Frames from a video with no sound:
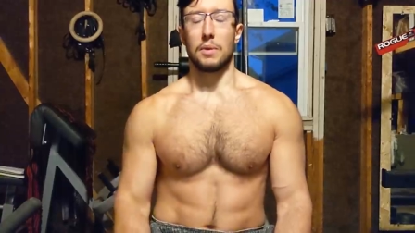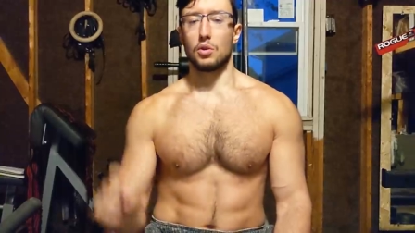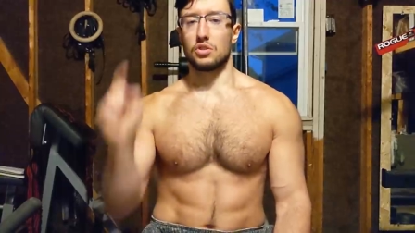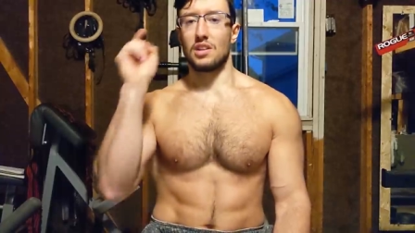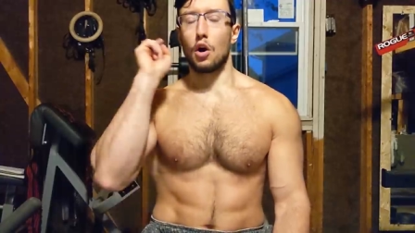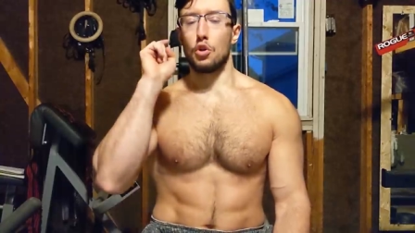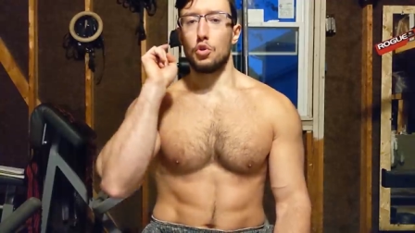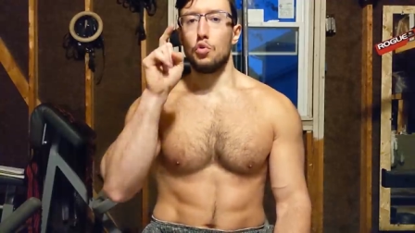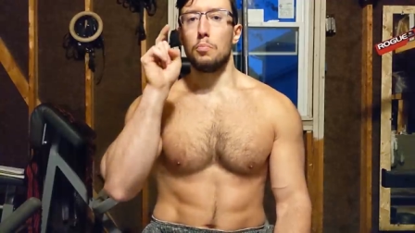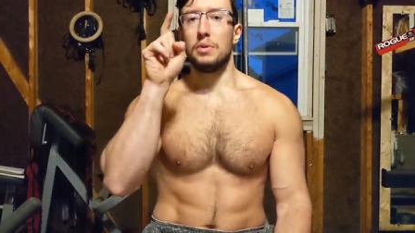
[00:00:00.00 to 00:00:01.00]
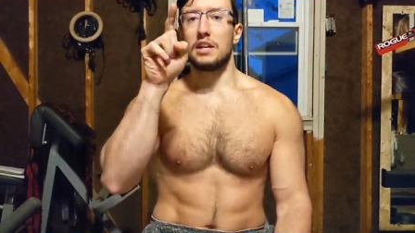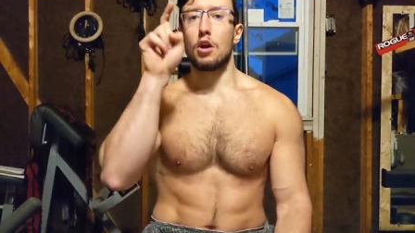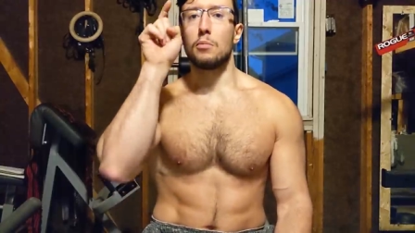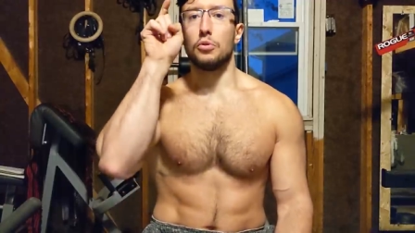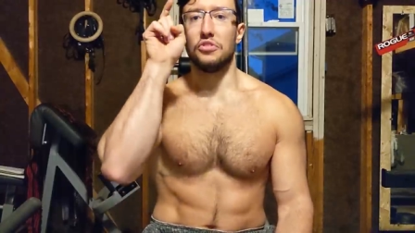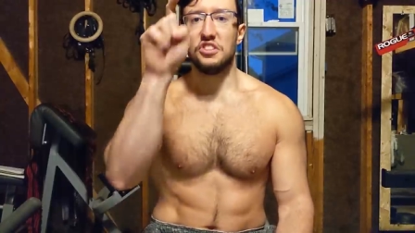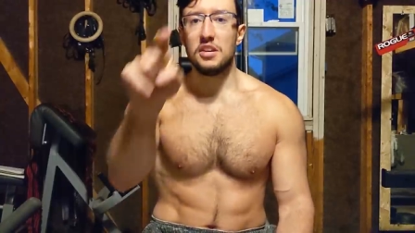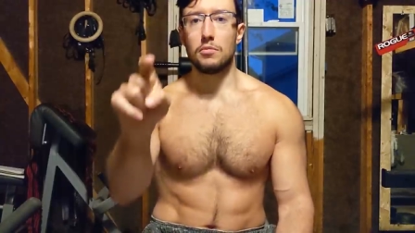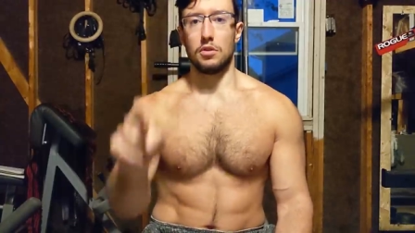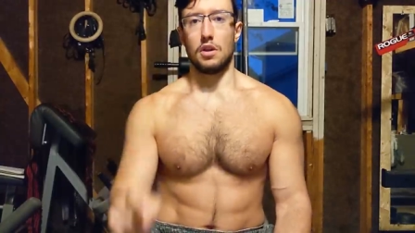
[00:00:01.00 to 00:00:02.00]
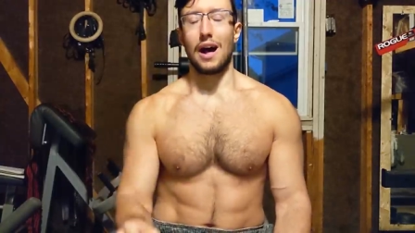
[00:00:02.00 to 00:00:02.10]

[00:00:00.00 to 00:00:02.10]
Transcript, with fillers: because now you become a demon.